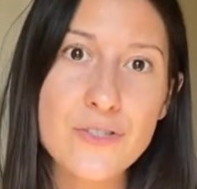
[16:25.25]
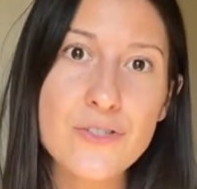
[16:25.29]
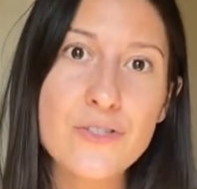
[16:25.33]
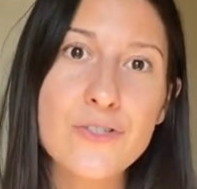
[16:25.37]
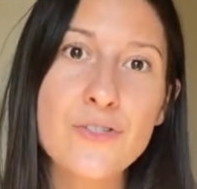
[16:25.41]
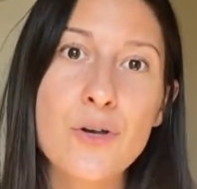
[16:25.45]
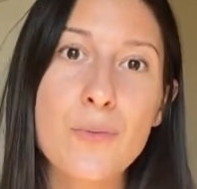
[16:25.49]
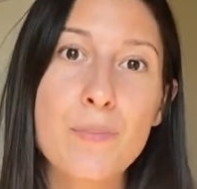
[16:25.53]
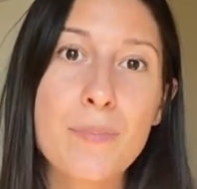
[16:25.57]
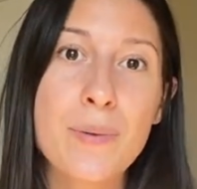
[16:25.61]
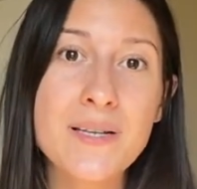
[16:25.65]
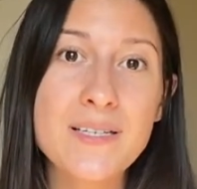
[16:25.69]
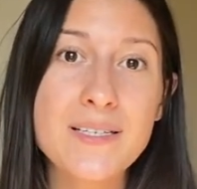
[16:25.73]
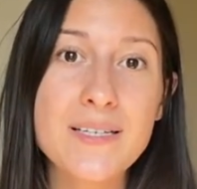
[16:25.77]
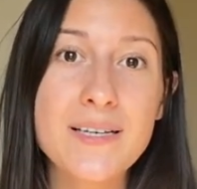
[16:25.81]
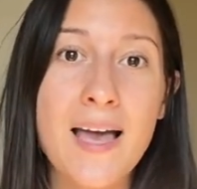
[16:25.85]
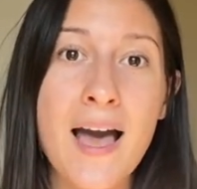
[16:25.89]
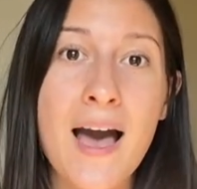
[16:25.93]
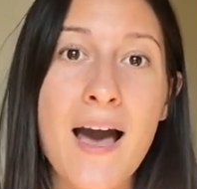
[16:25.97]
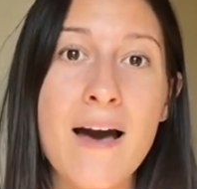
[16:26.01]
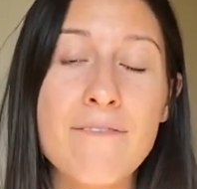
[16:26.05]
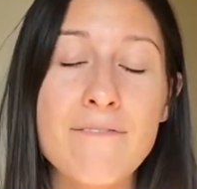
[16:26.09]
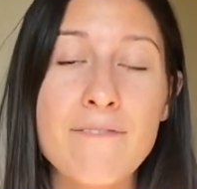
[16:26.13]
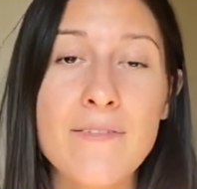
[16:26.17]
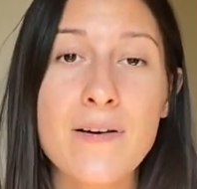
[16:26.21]
So Pitta
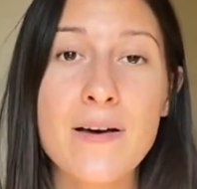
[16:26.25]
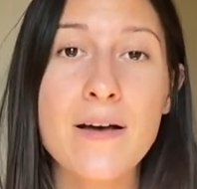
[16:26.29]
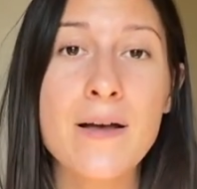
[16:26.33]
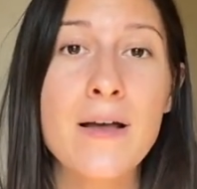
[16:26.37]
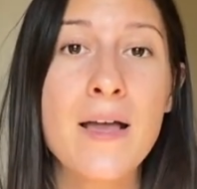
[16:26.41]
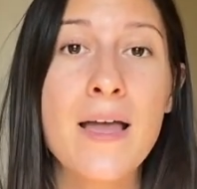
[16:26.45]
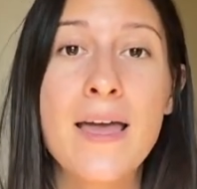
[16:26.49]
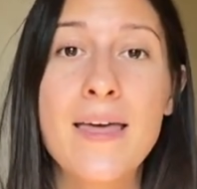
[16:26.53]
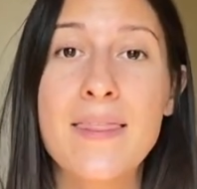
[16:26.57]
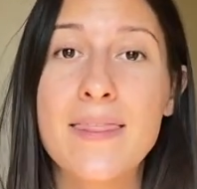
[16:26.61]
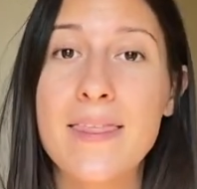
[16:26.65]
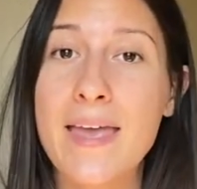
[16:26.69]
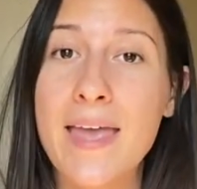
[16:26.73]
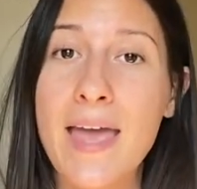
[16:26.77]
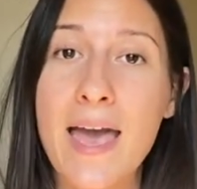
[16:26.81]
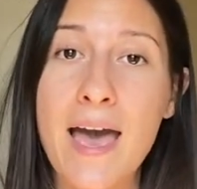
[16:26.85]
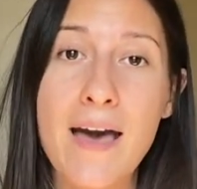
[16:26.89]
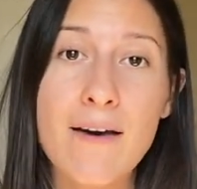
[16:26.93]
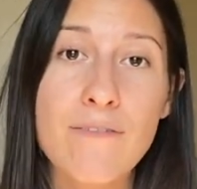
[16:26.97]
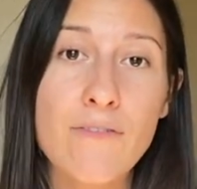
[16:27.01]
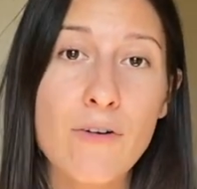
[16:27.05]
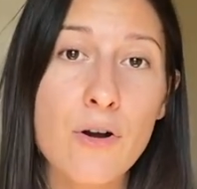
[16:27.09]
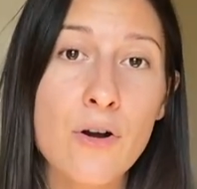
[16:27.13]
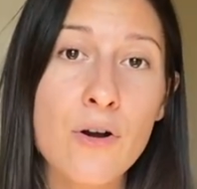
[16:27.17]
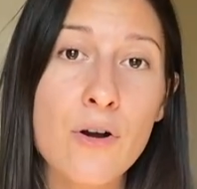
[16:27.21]
Kapha, they
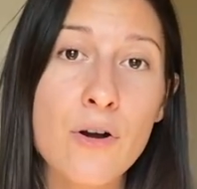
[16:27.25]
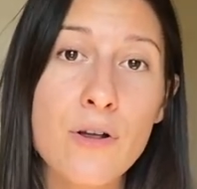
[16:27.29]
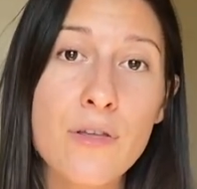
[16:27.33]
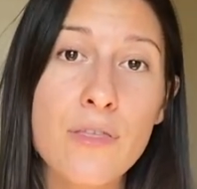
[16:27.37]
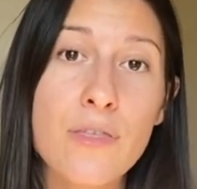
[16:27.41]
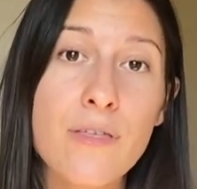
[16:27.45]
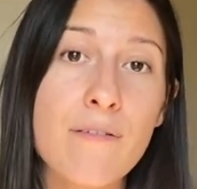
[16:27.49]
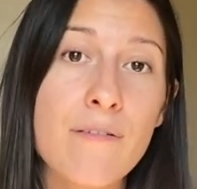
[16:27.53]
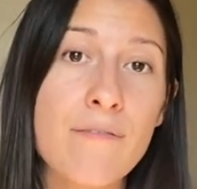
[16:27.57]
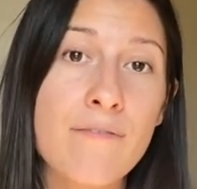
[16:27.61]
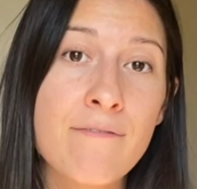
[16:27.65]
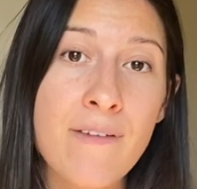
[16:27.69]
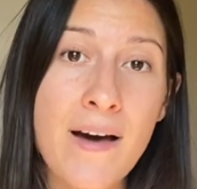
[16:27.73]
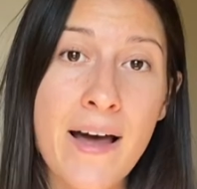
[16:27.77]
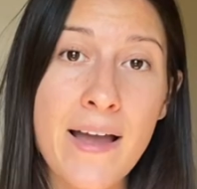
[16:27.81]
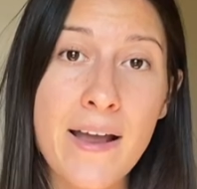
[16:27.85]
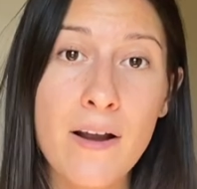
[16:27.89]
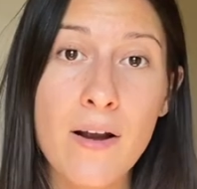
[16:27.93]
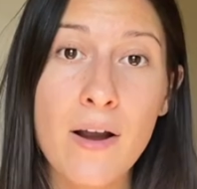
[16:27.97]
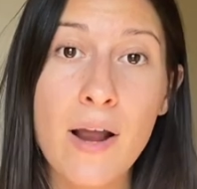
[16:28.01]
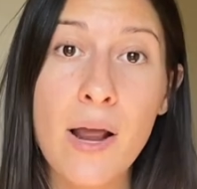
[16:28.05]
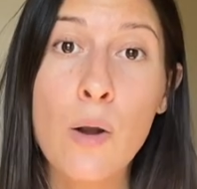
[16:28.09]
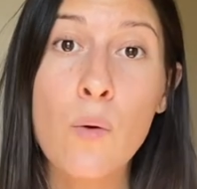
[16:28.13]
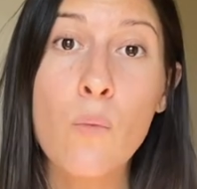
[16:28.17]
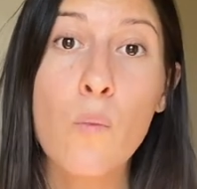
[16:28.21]
have earth, fire,
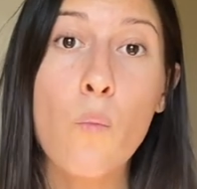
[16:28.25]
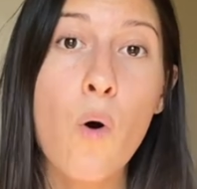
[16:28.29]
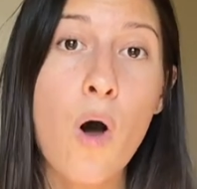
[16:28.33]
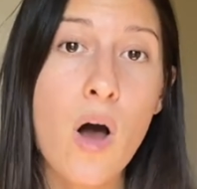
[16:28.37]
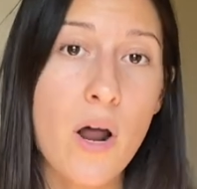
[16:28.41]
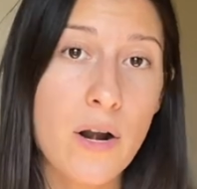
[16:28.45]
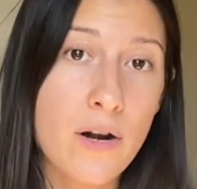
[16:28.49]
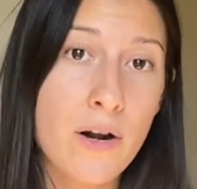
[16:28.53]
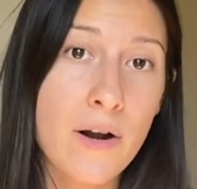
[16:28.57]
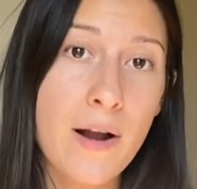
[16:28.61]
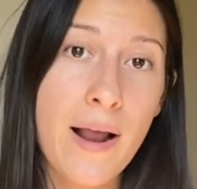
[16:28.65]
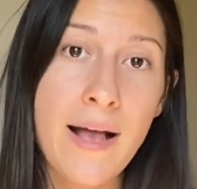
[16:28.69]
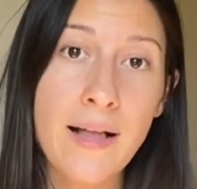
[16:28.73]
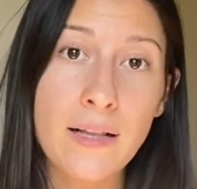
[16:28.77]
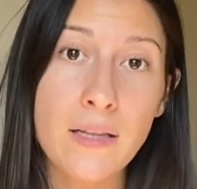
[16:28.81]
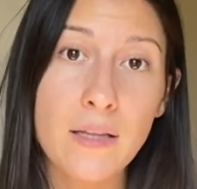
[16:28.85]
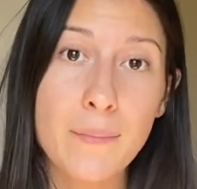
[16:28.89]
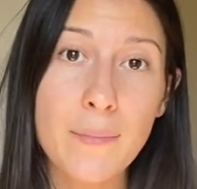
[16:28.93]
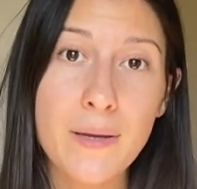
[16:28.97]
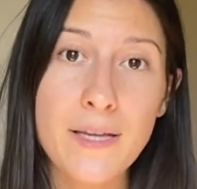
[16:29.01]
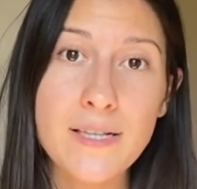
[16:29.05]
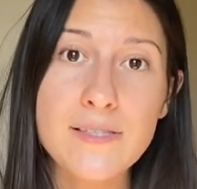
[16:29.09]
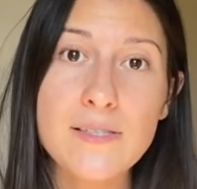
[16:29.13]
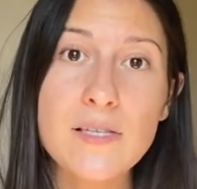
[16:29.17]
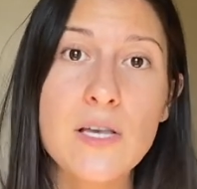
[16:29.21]
and water
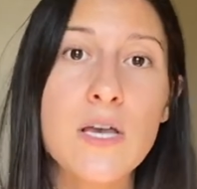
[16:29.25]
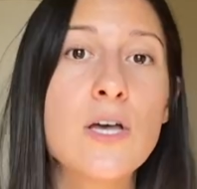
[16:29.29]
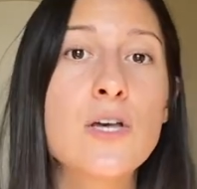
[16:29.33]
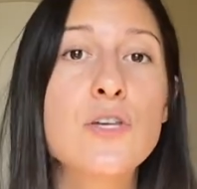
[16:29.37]
elements.